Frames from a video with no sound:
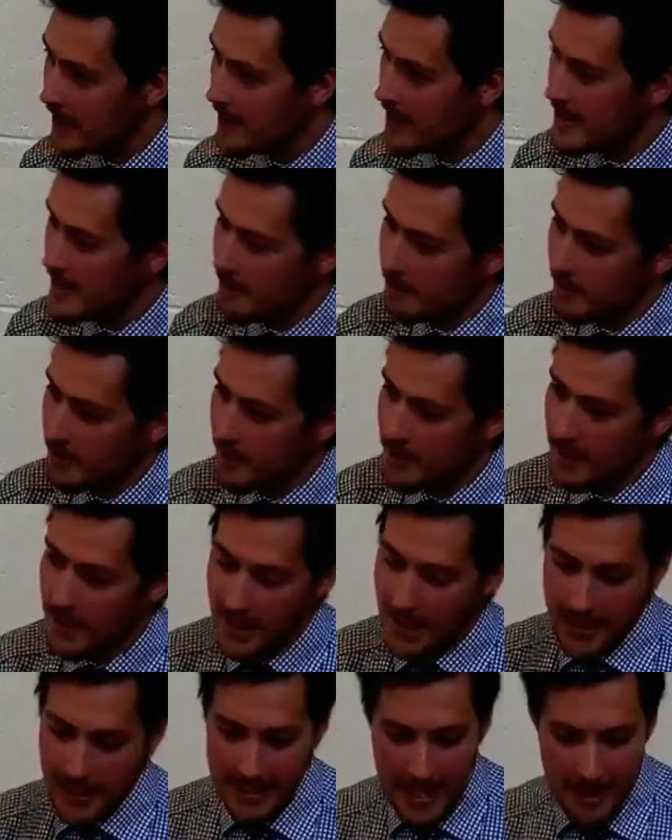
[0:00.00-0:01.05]
the different
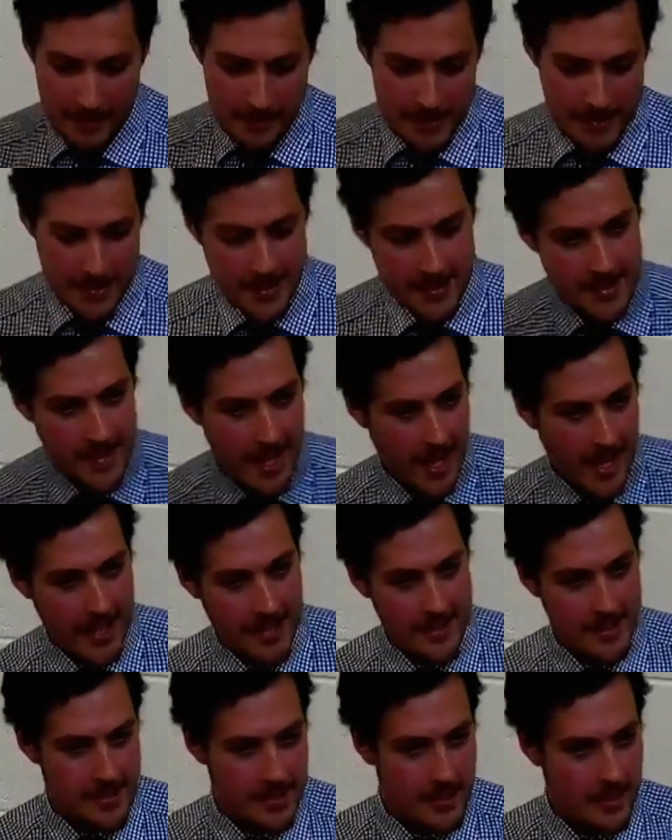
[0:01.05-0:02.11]
gifts and signs
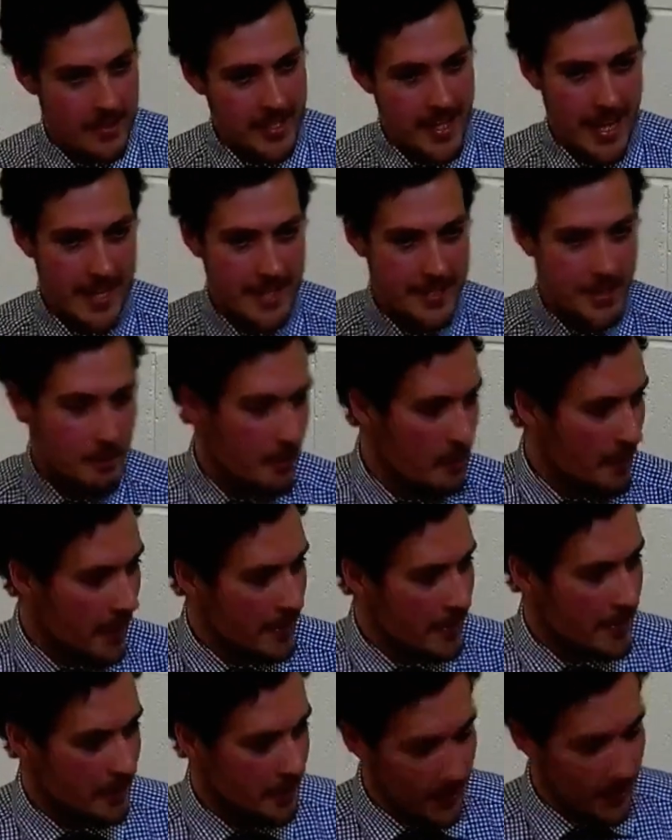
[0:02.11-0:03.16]
associated with
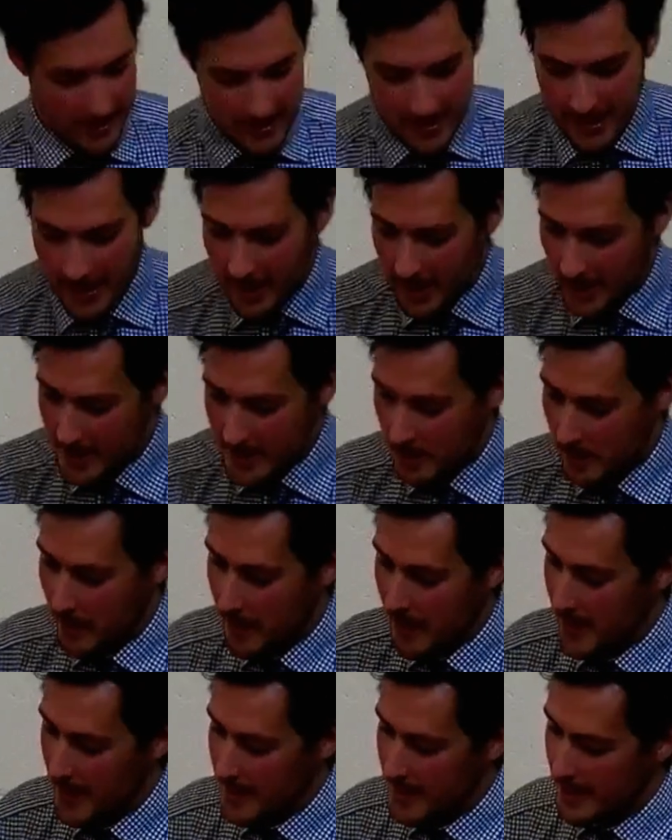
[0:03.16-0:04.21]
Pentecost and the Holy
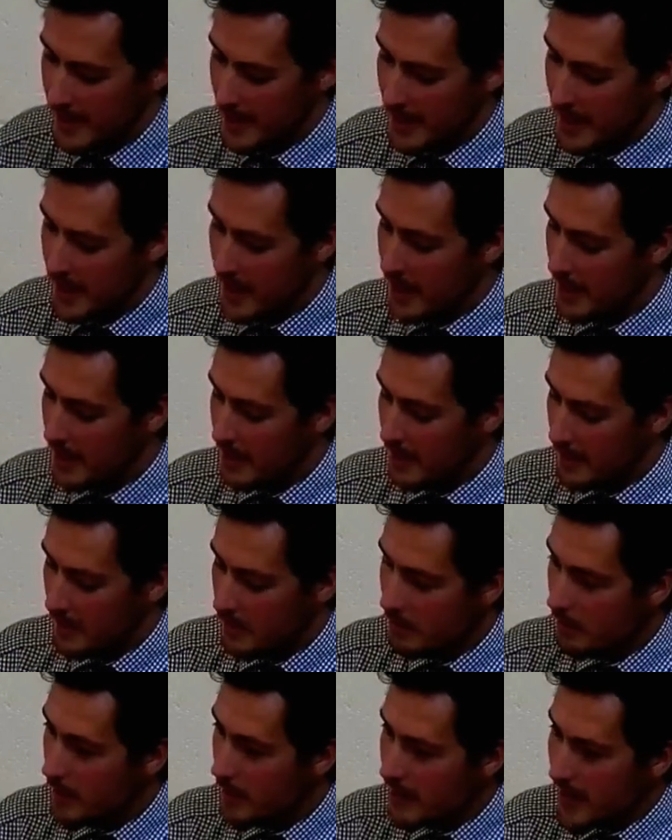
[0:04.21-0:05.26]
Spirit.
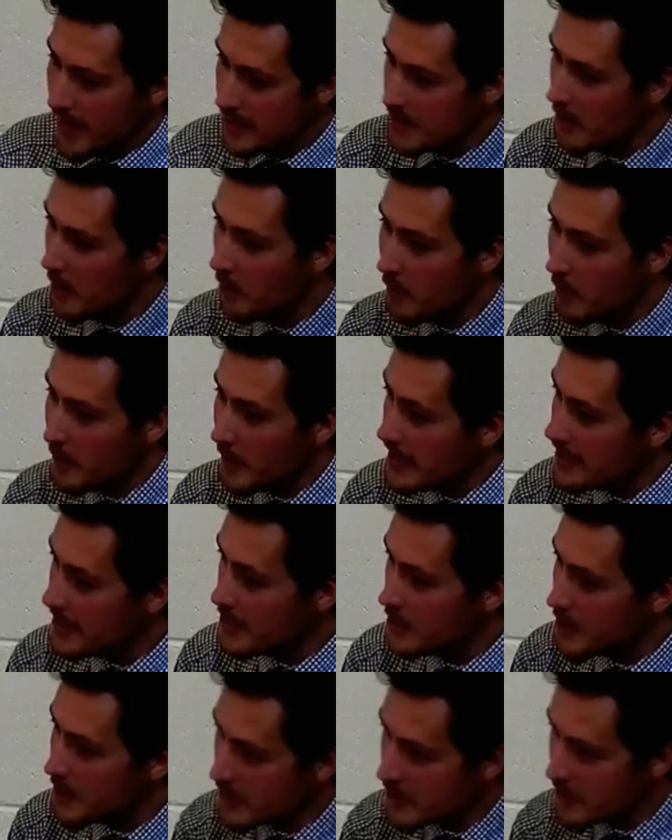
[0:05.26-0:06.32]
But that's not what Peter
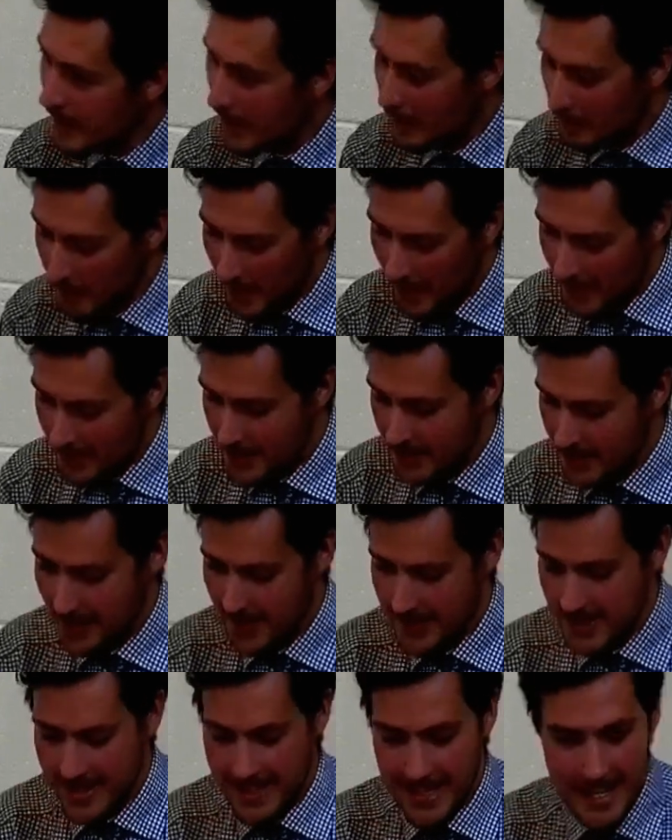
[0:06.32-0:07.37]
talks about on Pentecost,
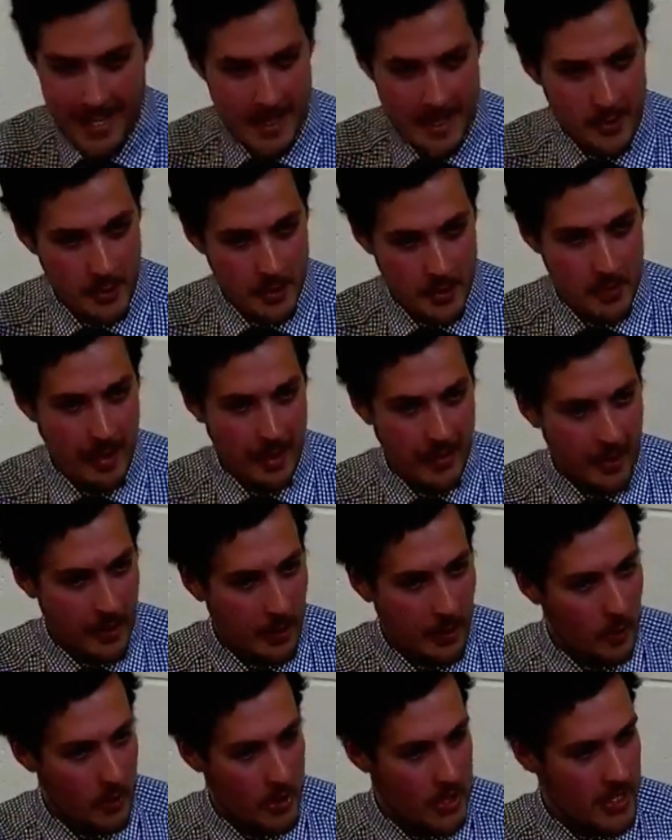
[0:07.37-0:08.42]
is it? He talks about the
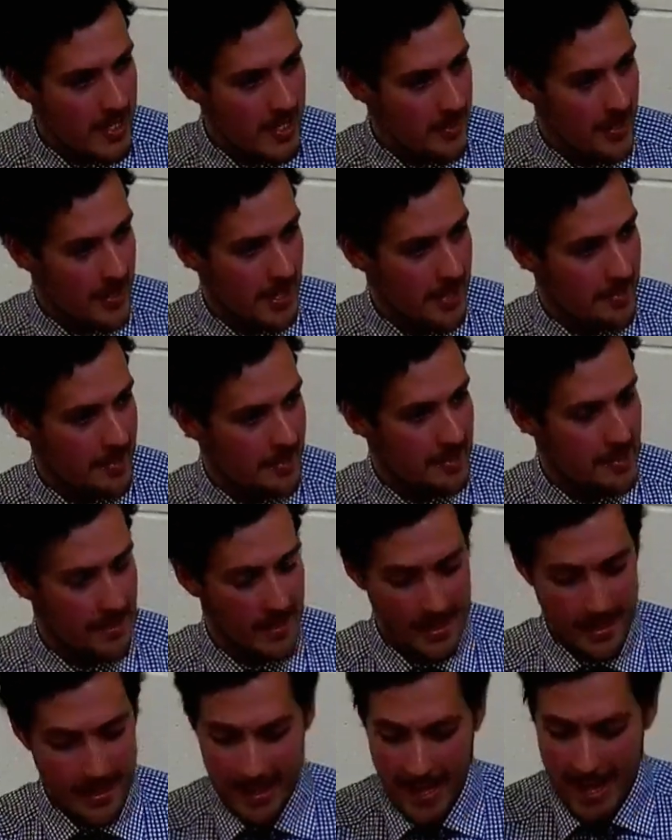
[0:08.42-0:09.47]
Lord Jesus,
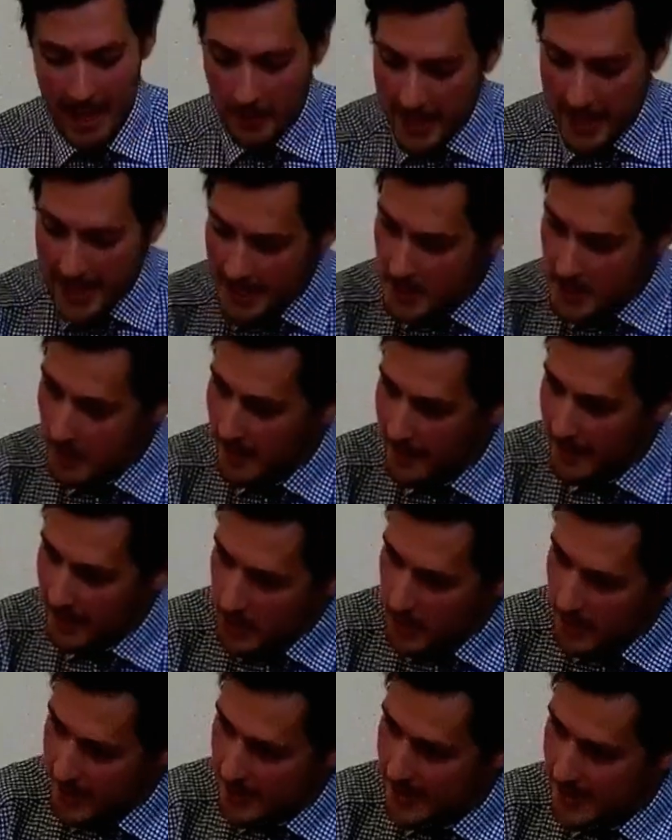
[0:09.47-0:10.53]
how he has been
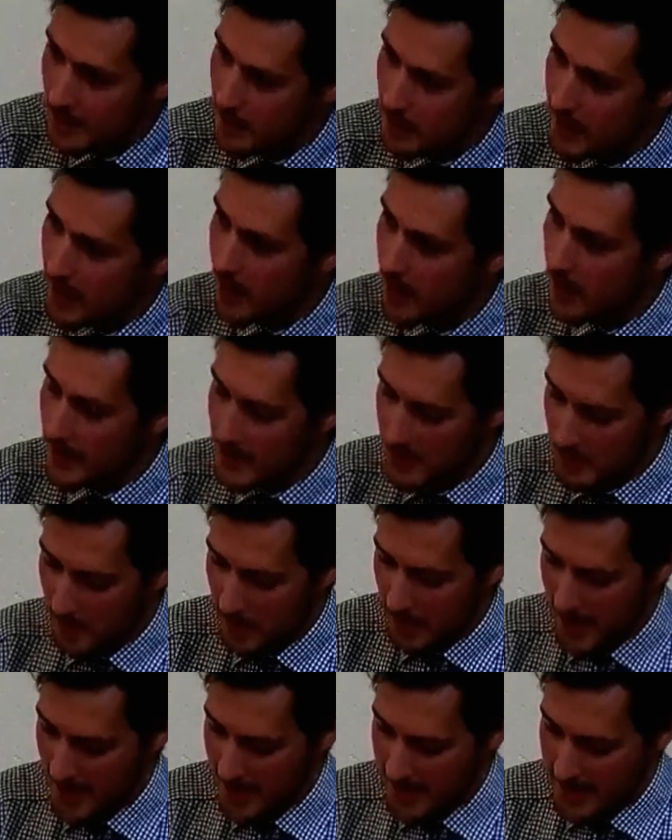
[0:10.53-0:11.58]
entrusted with the Holy
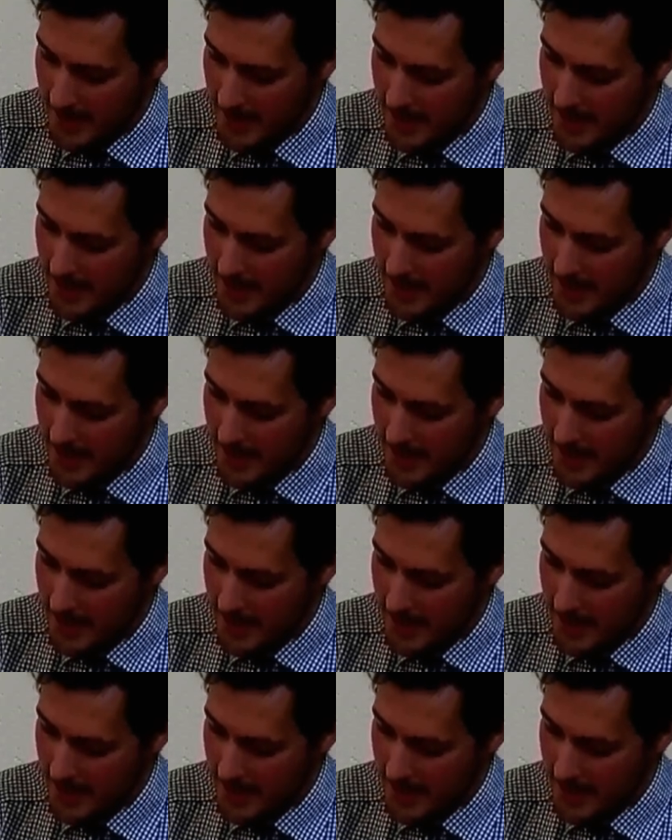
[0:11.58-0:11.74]
Spirit,